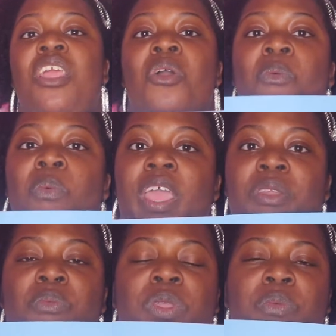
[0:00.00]

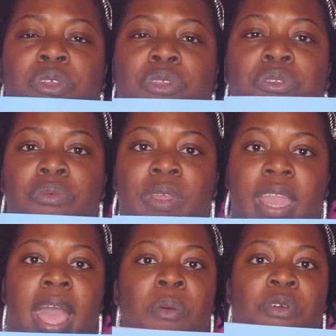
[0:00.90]
when we were doing
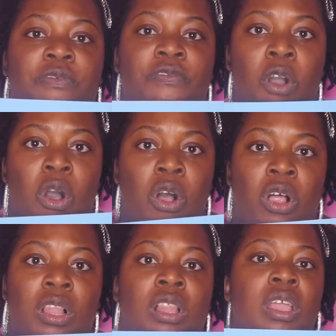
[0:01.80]
our
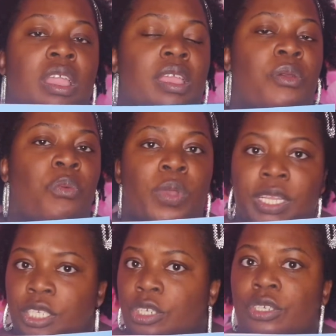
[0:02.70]
fall,
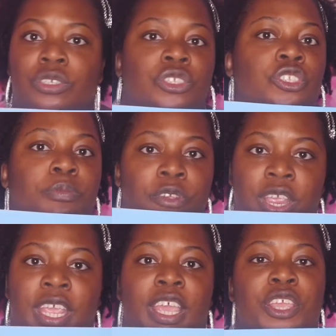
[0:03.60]
winter,
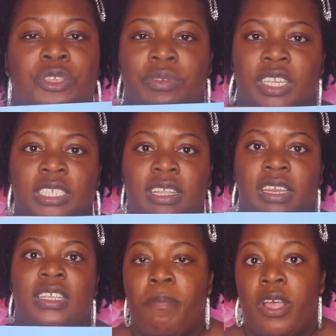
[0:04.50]
spring unit study.